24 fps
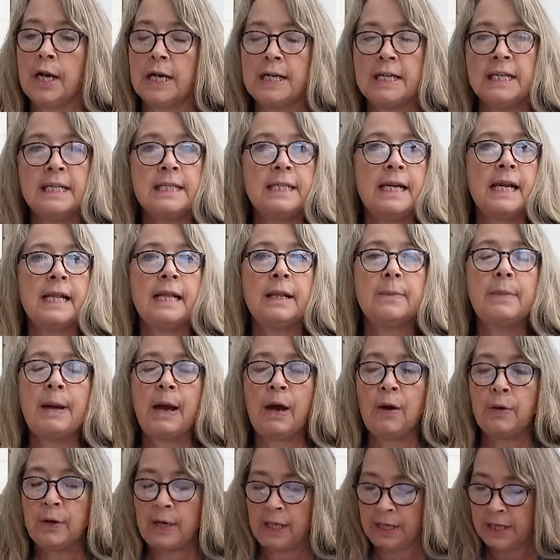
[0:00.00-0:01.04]
I didn't take them
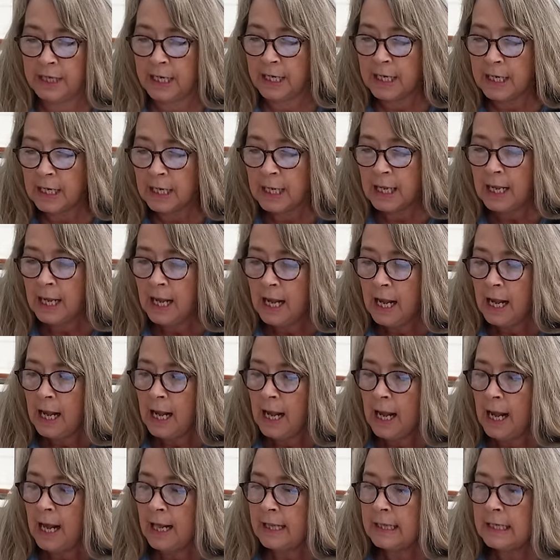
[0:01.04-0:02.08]
out, nothing.
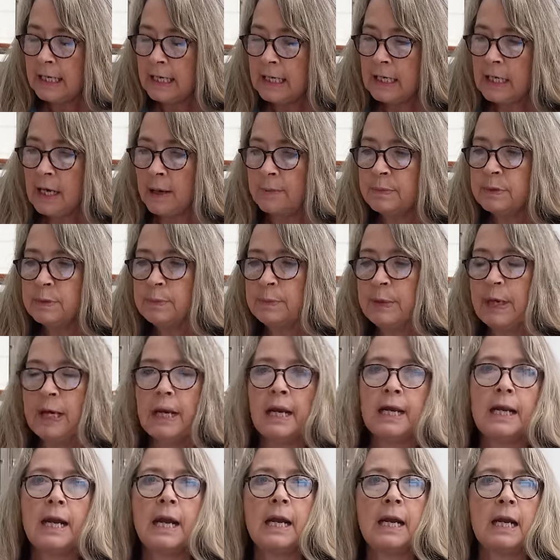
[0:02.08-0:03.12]
And then come spring,
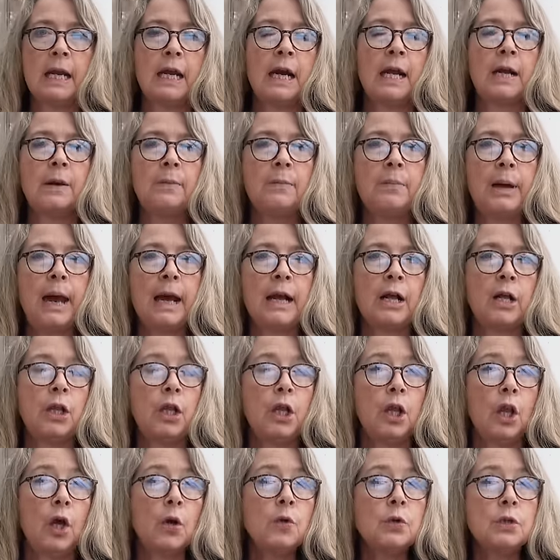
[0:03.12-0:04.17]
I kind of cut them back
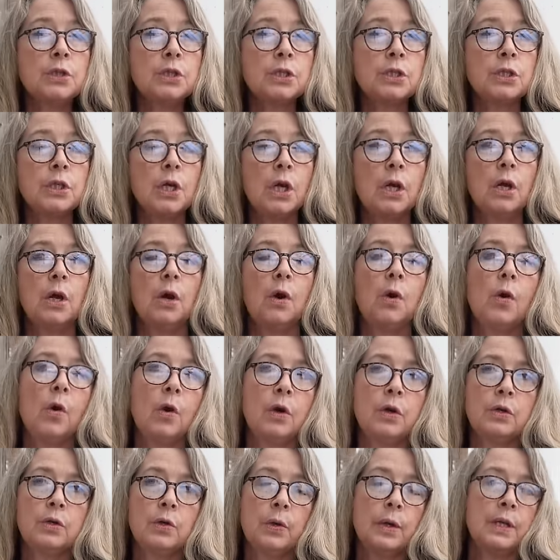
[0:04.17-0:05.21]
close
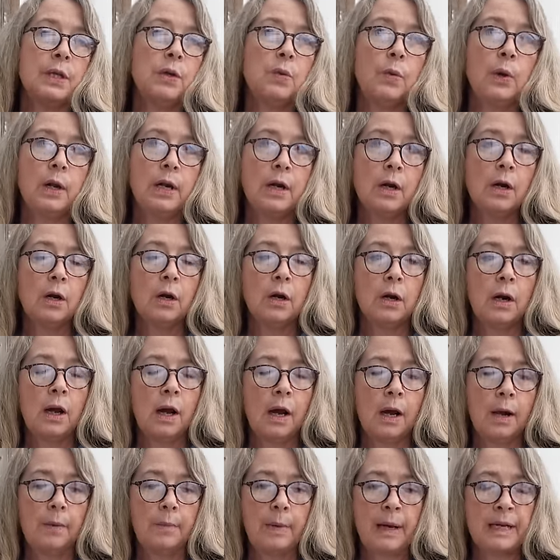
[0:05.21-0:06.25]
or during the winter.
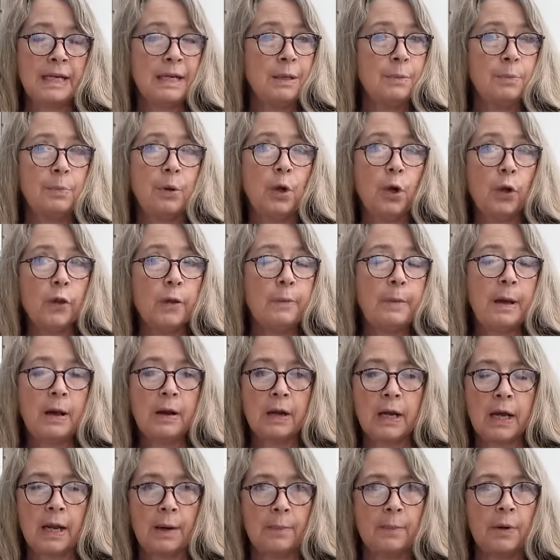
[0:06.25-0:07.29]
Um, I didn't pull them
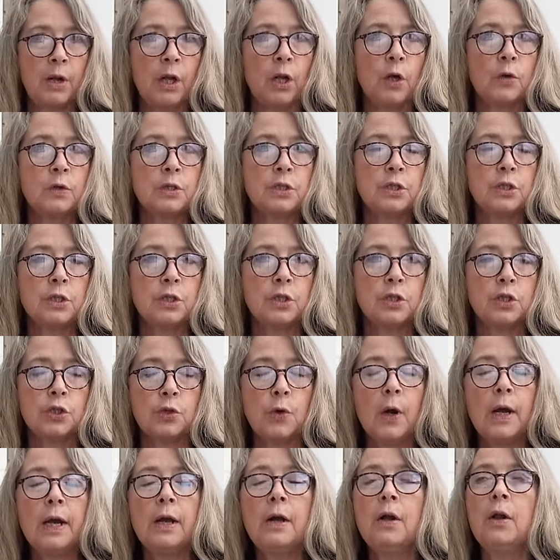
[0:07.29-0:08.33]
out, cut them close to the
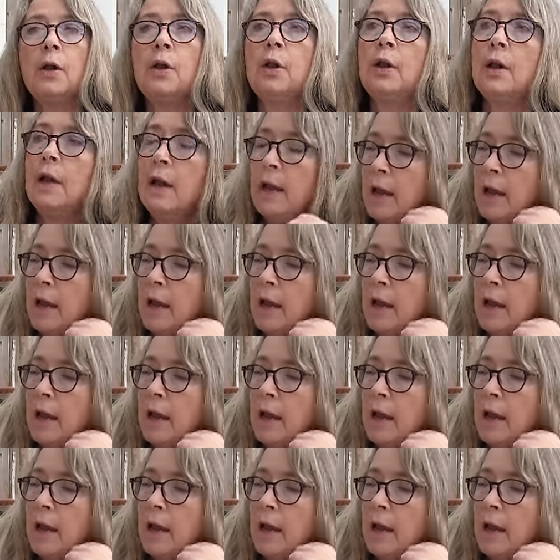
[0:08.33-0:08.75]
soil.